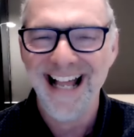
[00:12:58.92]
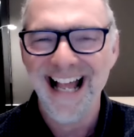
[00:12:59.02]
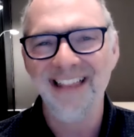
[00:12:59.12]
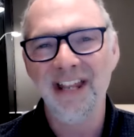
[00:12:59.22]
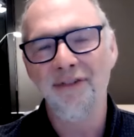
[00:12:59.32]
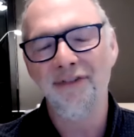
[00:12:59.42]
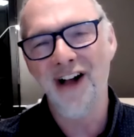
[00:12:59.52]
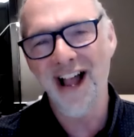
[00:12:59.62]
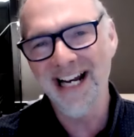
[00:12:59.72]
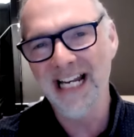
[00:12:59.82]
And then
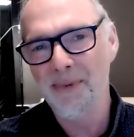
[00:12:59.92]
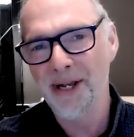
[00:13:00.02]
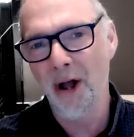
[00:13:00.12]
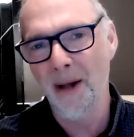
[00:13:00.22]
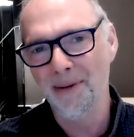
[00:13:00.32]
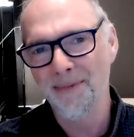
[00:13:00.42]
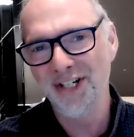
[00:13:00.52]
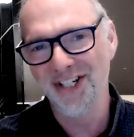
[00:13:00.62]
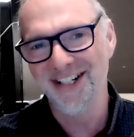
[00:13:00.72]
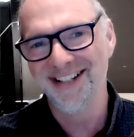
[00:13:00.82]
finally, we got
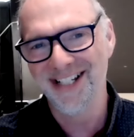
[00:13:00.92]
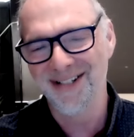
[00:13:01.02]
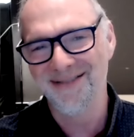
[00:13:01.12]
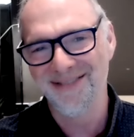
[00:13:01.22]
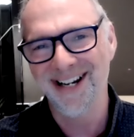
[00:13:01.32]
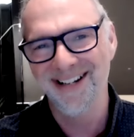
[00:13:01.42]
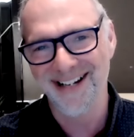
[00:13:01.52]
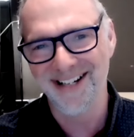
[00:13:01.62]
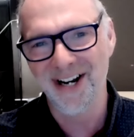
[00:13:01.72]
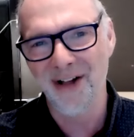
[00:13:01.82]
permission, and this, you know, I don't know